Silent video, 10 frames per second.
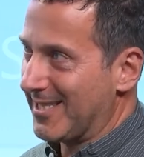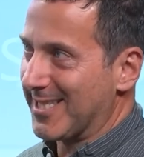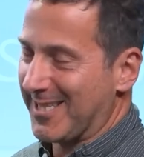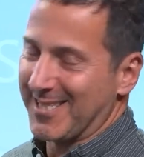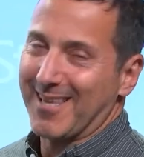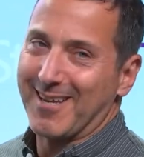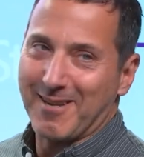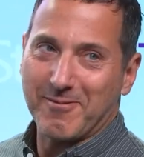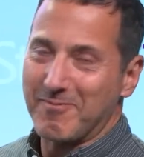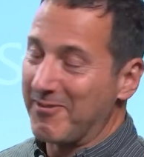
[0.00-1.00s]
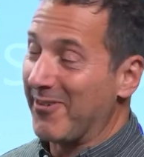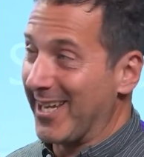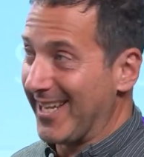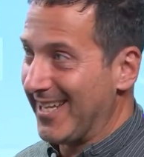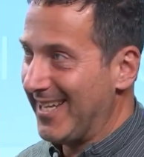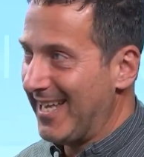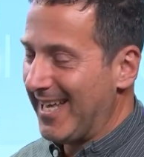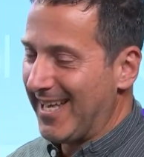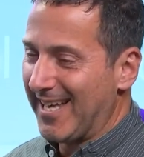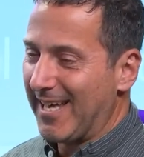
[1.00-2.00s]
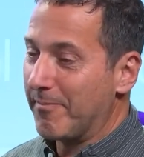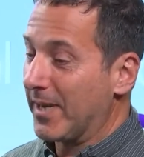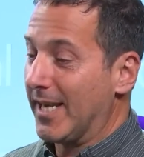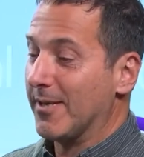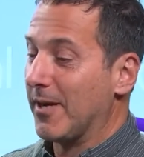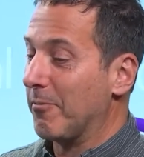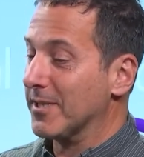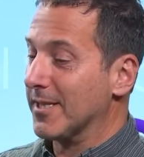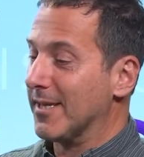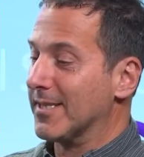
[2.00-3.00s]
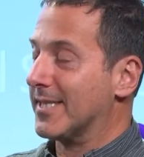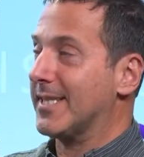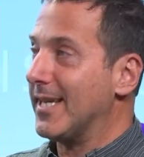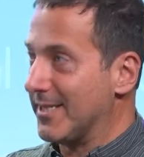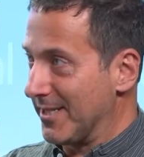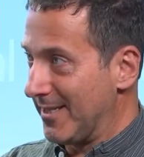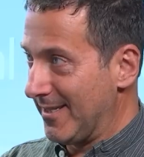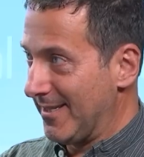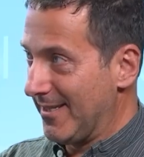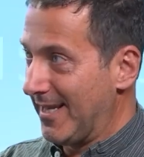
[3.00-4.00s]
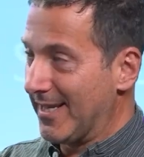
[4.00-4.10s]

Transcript: just because I thought it would be funny. but I, I wasn't going to stage it. Yeah.